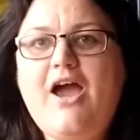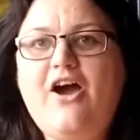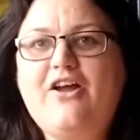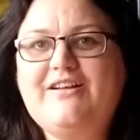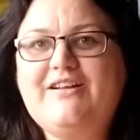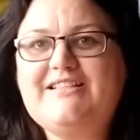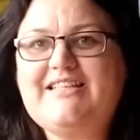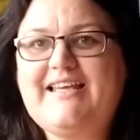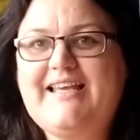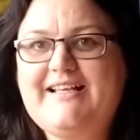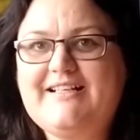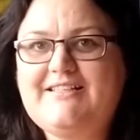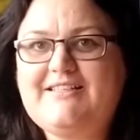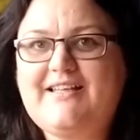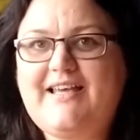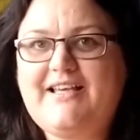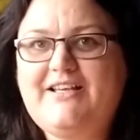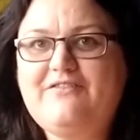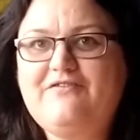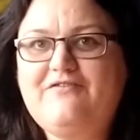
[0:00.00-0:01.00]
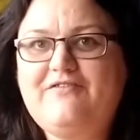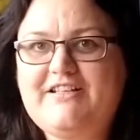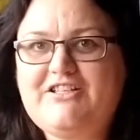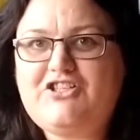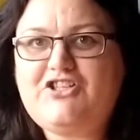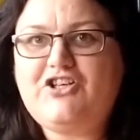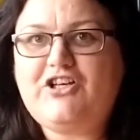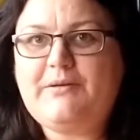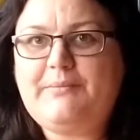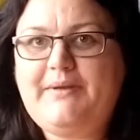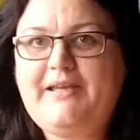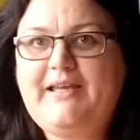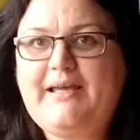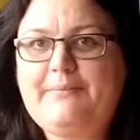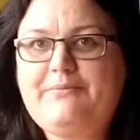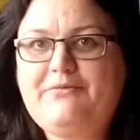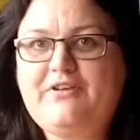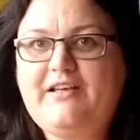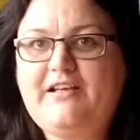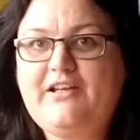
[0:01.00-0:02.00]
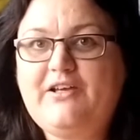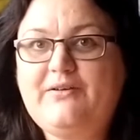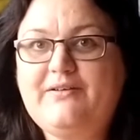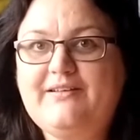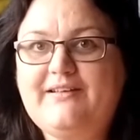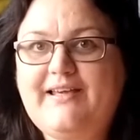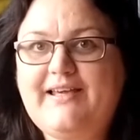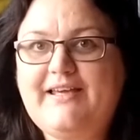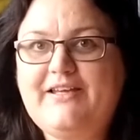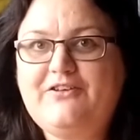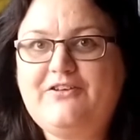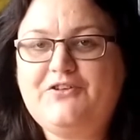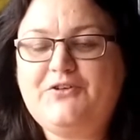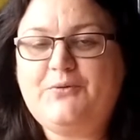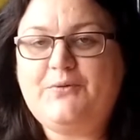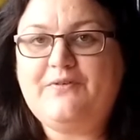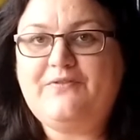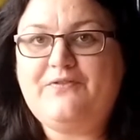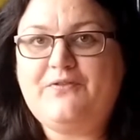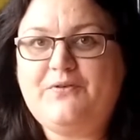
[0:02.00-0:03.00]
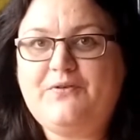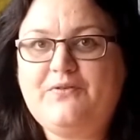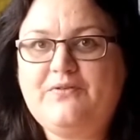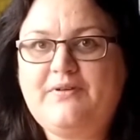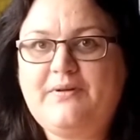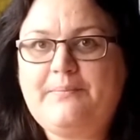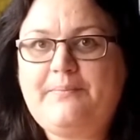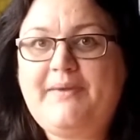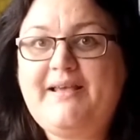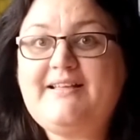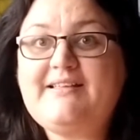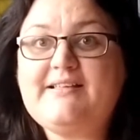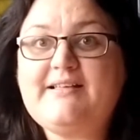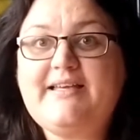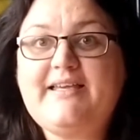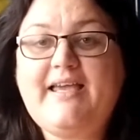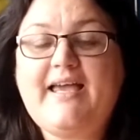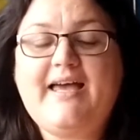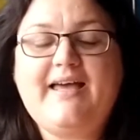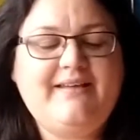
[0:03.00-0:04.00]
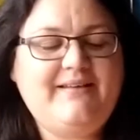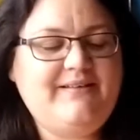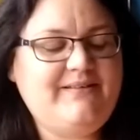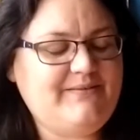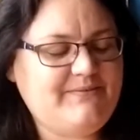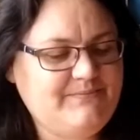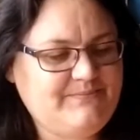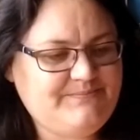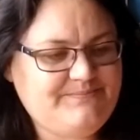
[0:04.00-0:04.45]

honestly, it's like rich, you've got to be absolutely loaded to get to afford. Basically, a